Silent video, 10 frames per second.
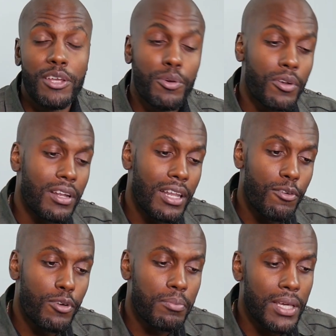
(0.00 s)
and you're gonna
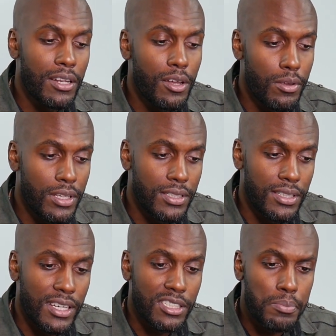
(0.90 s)
live with me and know these
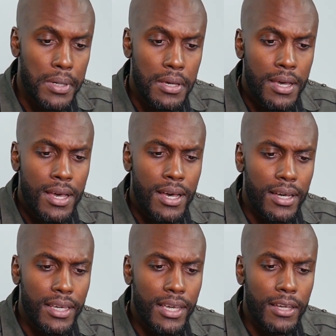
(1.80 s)
things. But
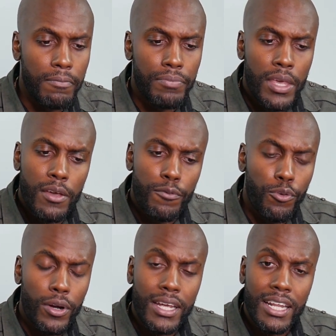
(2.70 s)
again,
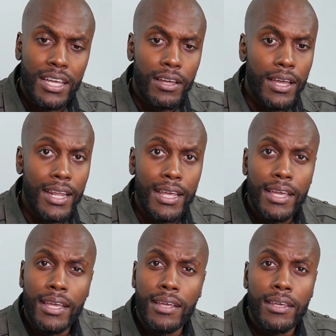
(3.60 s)
for any any
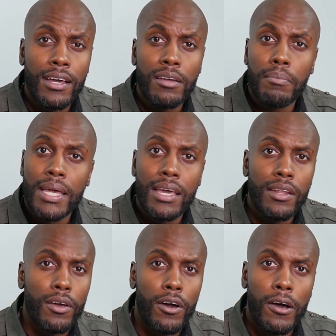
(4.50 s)
young
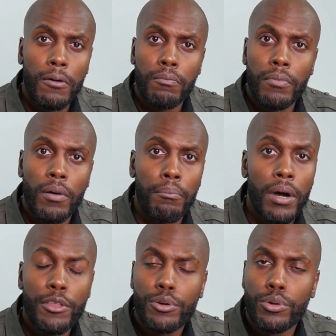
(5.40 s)
man um,
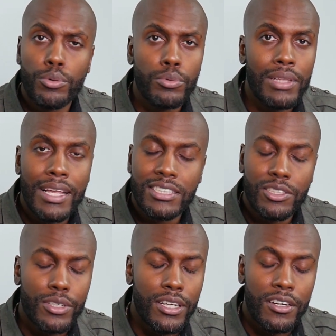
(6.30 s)
mother who lets
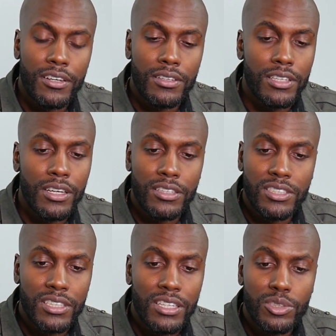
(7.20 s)
their young young
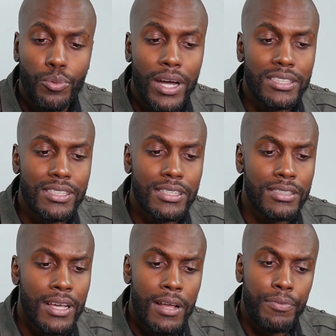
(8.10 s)
sons watch
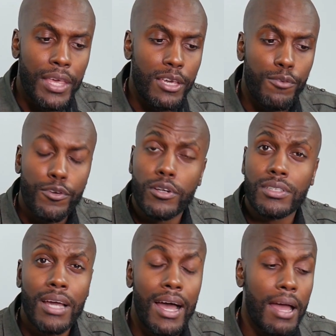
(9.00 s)
this thank you for your
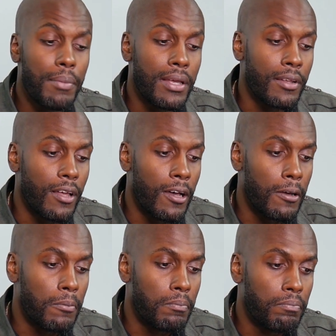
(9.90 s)
time and
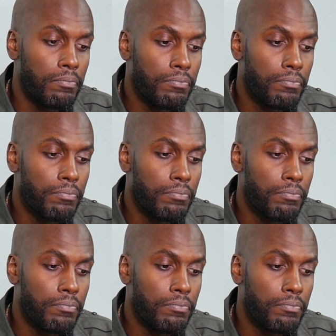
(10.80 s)
um,